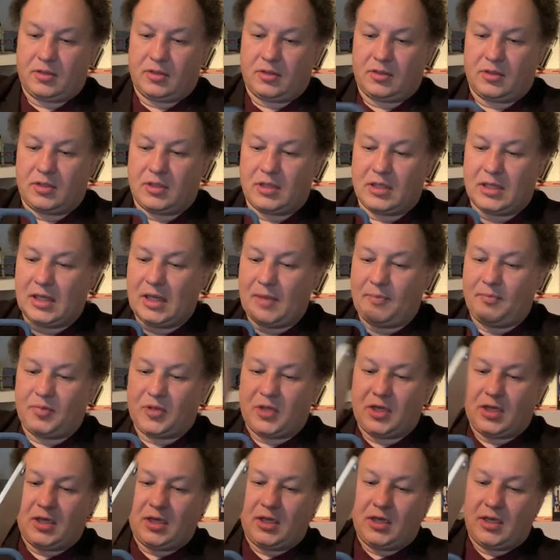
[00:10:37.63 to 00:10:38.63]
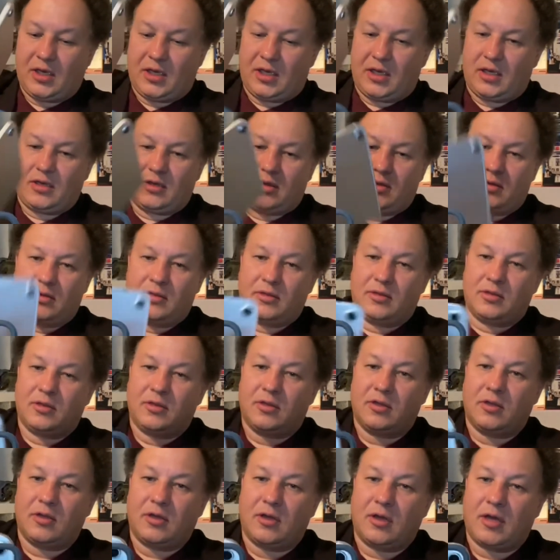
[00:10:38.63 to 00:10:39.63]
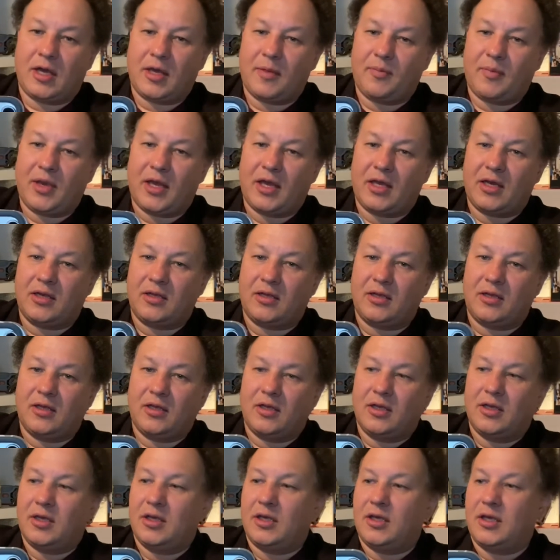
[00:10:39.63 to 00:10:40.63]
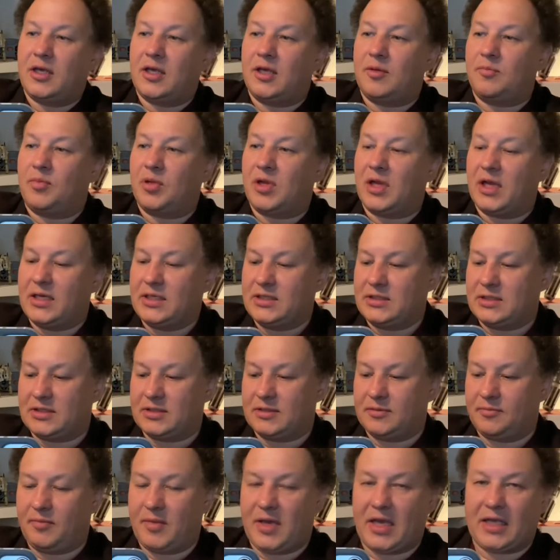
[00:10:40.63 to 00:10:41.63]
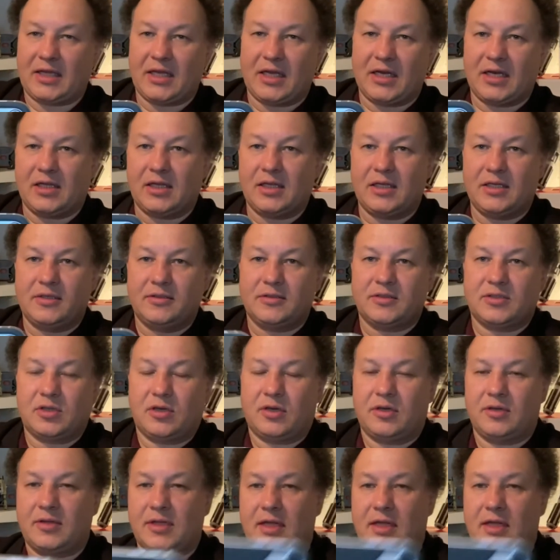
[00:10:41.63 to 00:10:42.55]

clip the iPad in place magnetically. So that